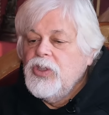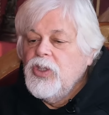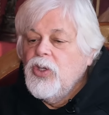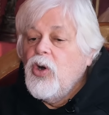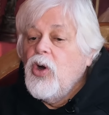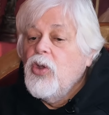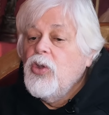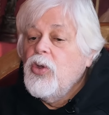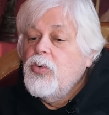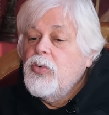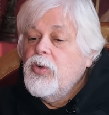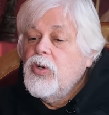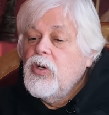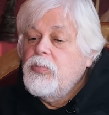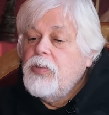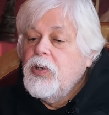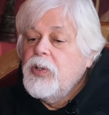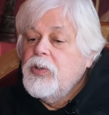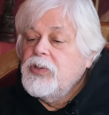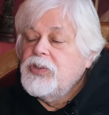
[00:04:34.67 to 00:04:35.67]
you know, although we're
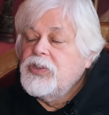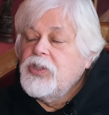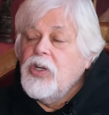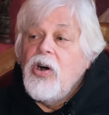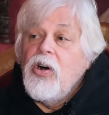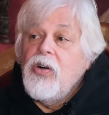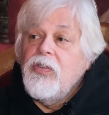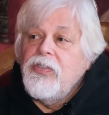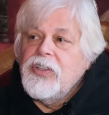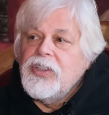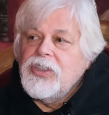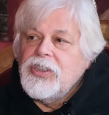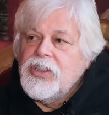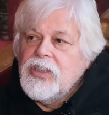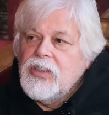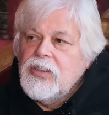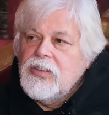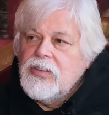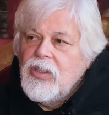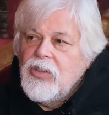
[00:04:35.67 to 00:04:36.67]
opposed to all
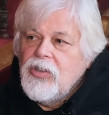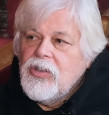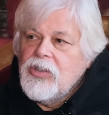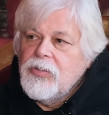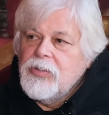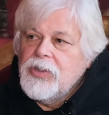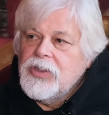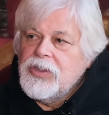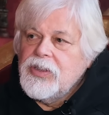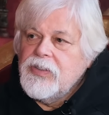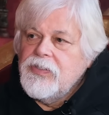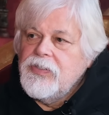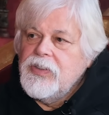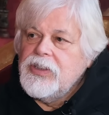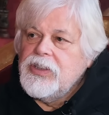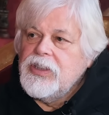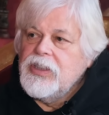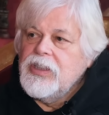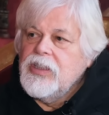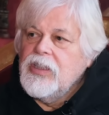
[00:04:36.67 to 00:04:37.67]
fishing, all commercial
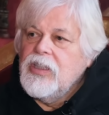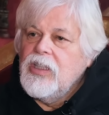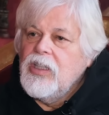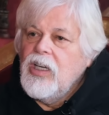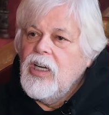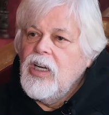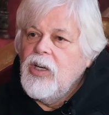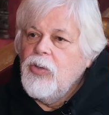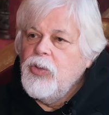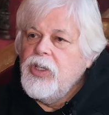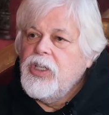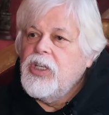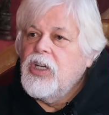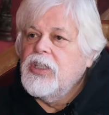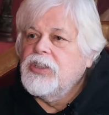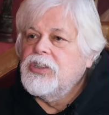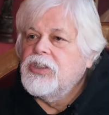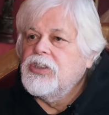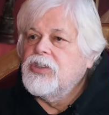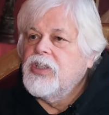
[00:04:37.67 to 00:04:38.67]
fishing, we
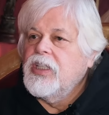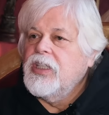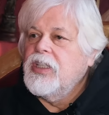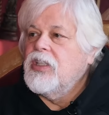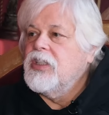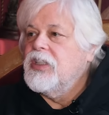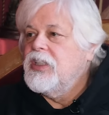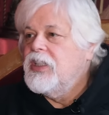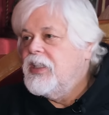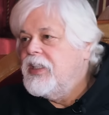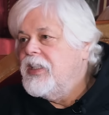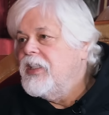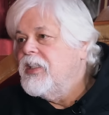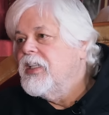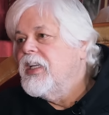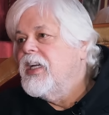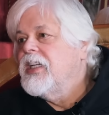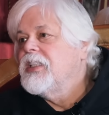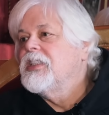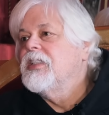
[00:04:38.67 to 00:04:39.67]
concentrate on the
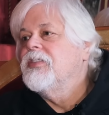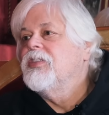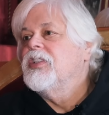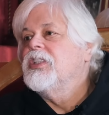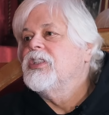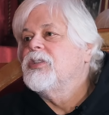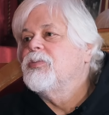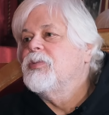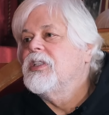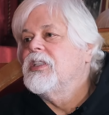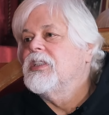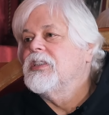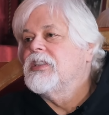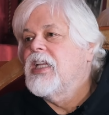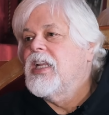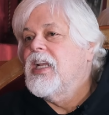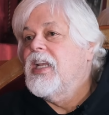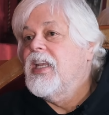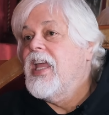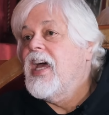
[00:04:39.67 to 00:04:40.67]
illegal activities because
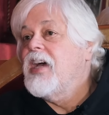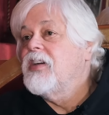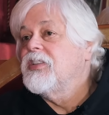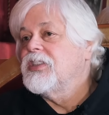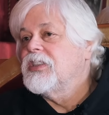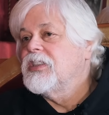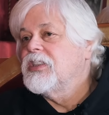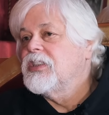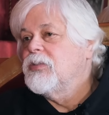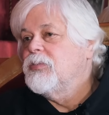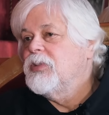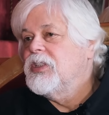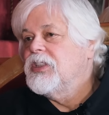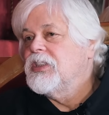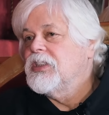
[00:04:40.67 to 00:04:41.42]
that allows us to be